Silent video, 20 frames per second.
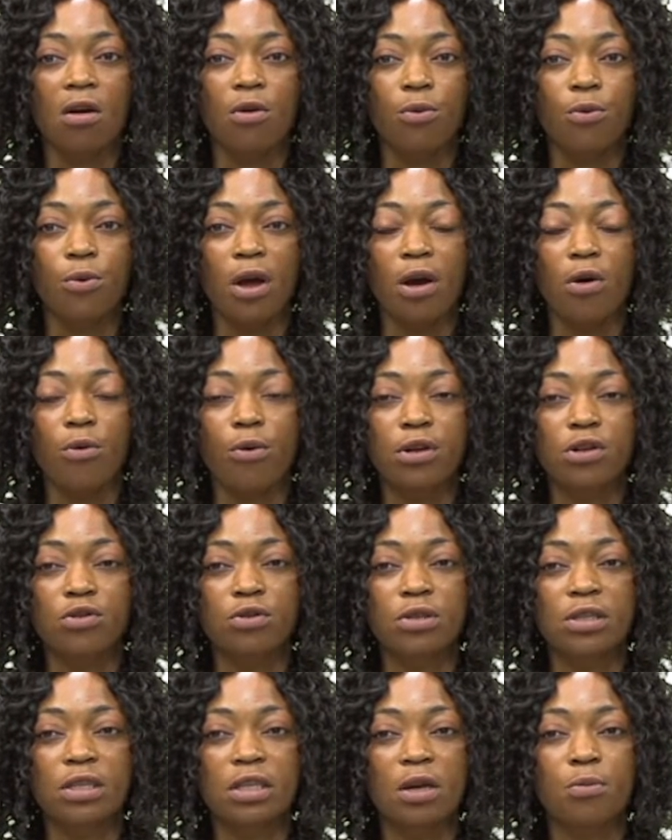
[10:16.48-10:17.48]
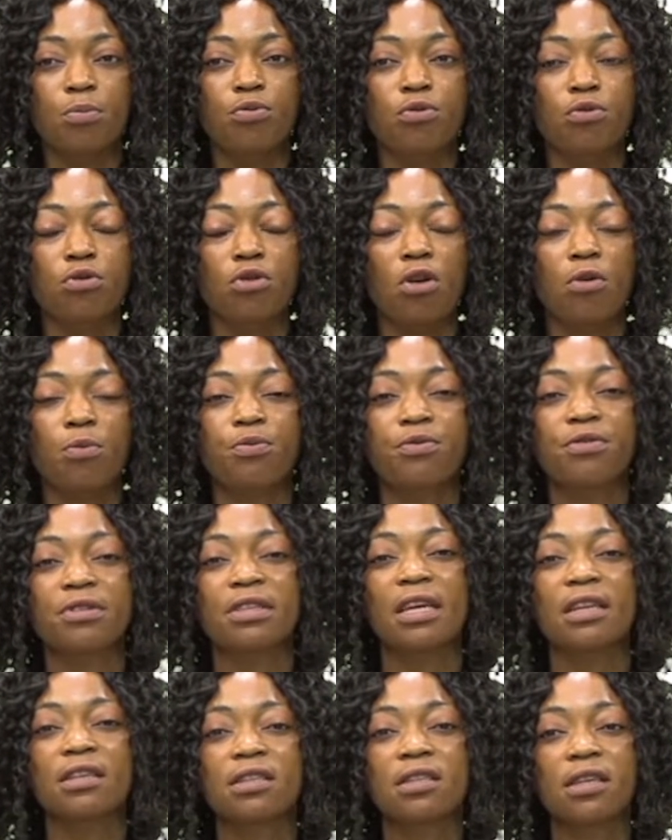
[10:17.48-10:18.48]
We are going to see the product
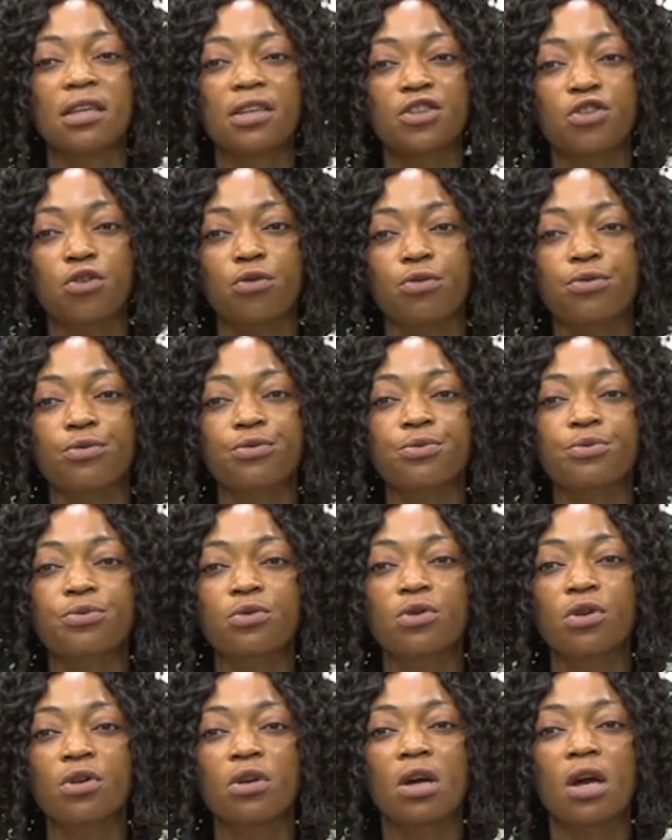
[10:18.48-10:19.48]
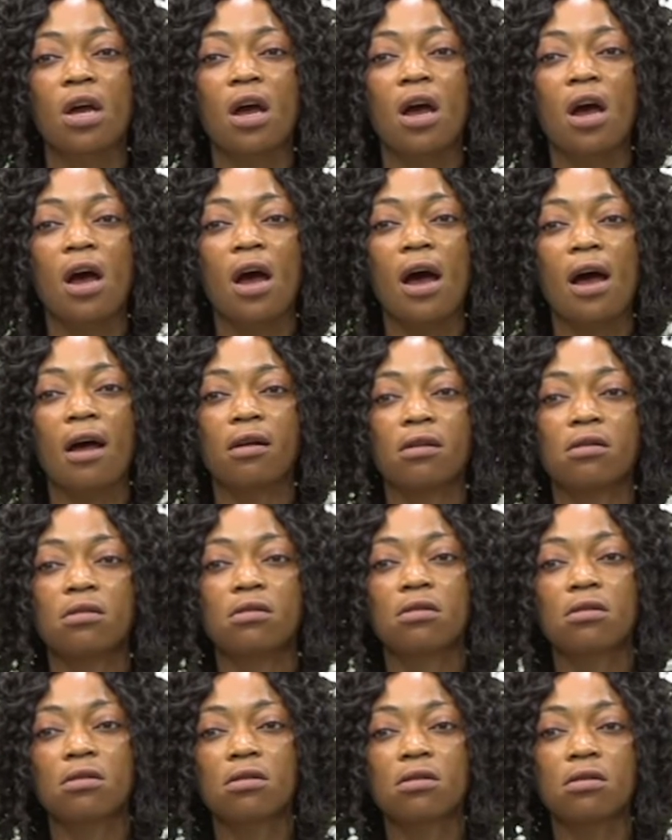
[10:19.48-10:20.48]
presentation
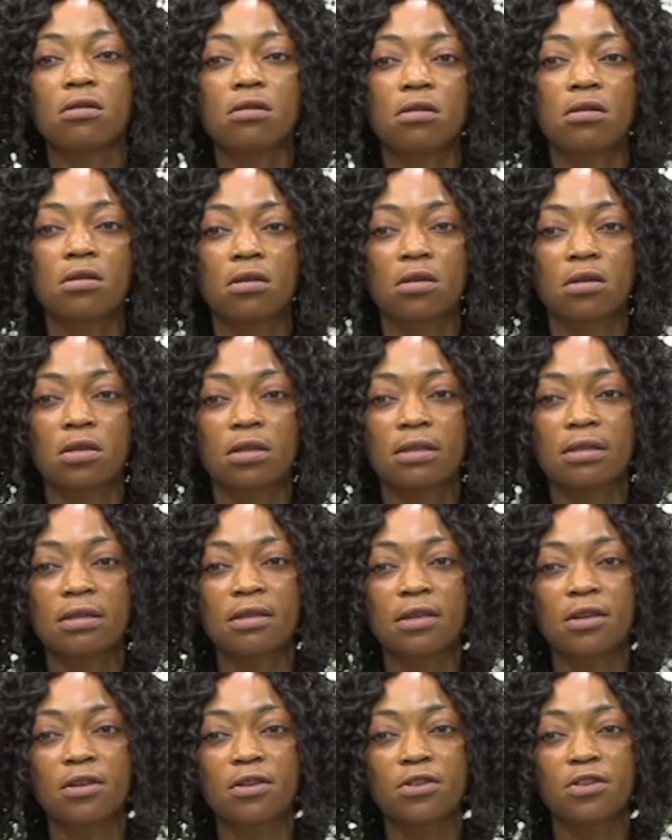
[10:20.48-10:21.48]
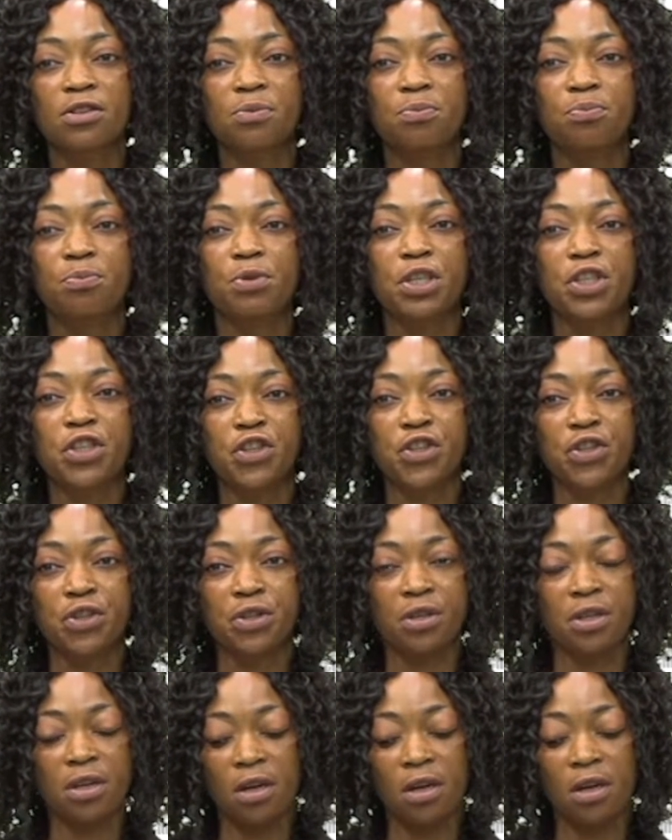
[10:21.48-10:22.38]
and sales pitch